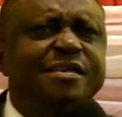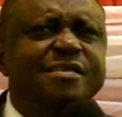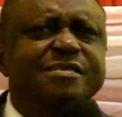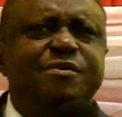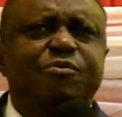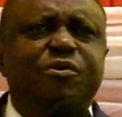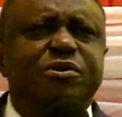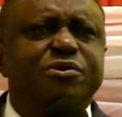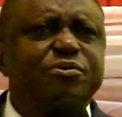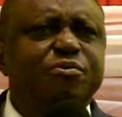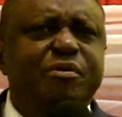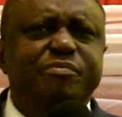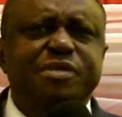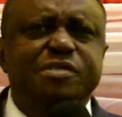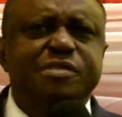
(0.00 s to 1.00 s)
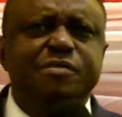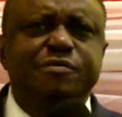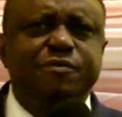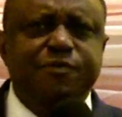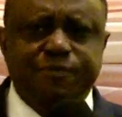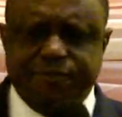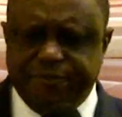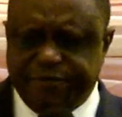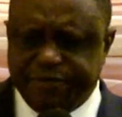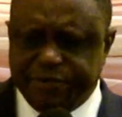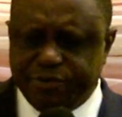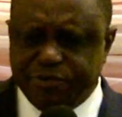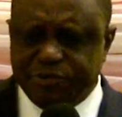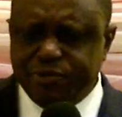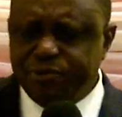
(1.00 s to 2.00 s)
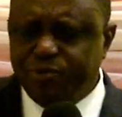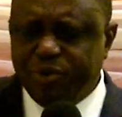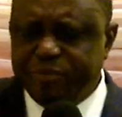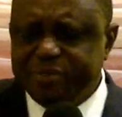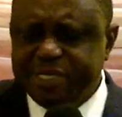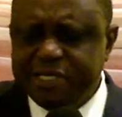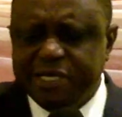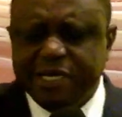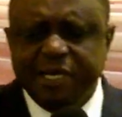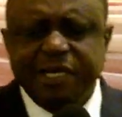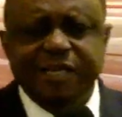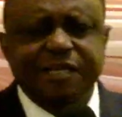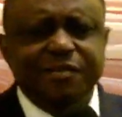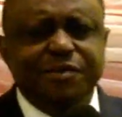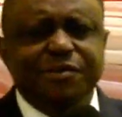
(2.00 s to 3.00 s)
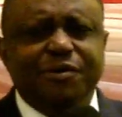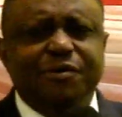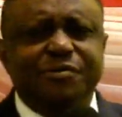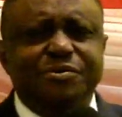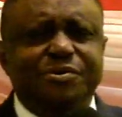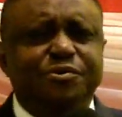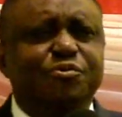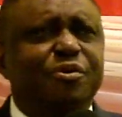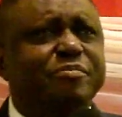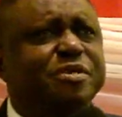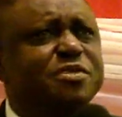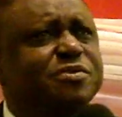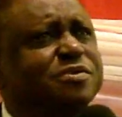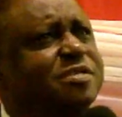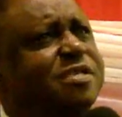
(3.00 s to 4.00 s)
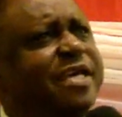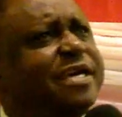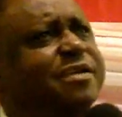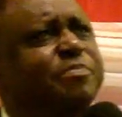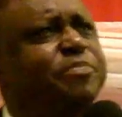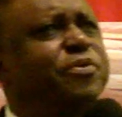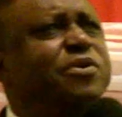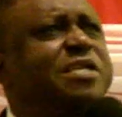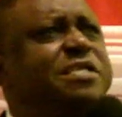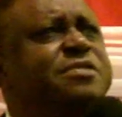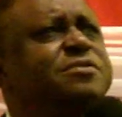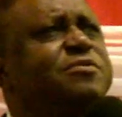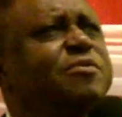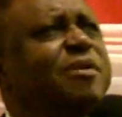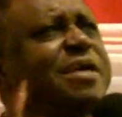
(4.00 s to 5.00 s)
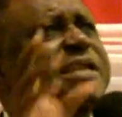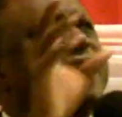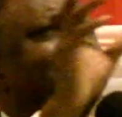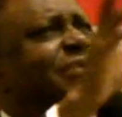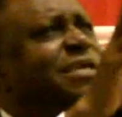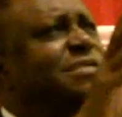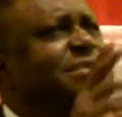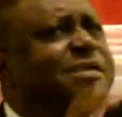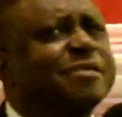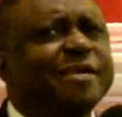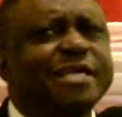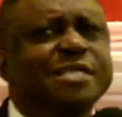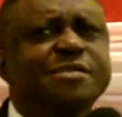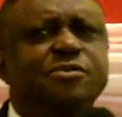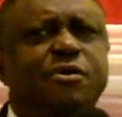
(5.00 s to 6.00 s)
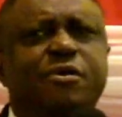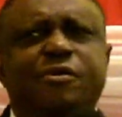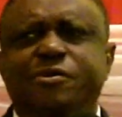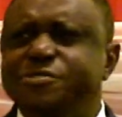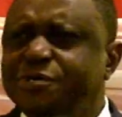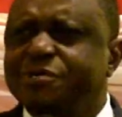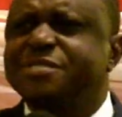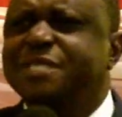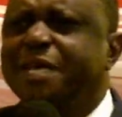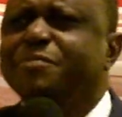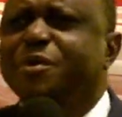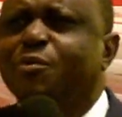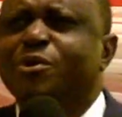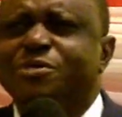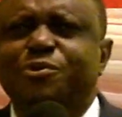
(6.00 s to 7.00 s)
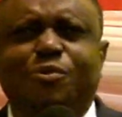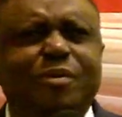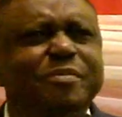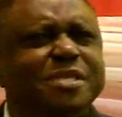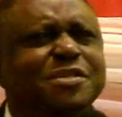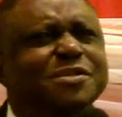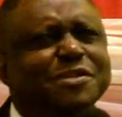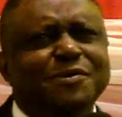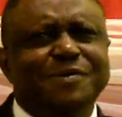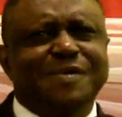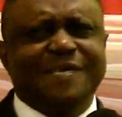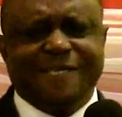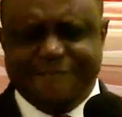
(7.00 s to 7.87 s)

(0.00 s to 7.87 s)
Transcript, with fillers: So what do you want me to do for you? Do you want me, you know, do you want me to get a police to go and arrest the creditor? Or just tell me what you want me to do.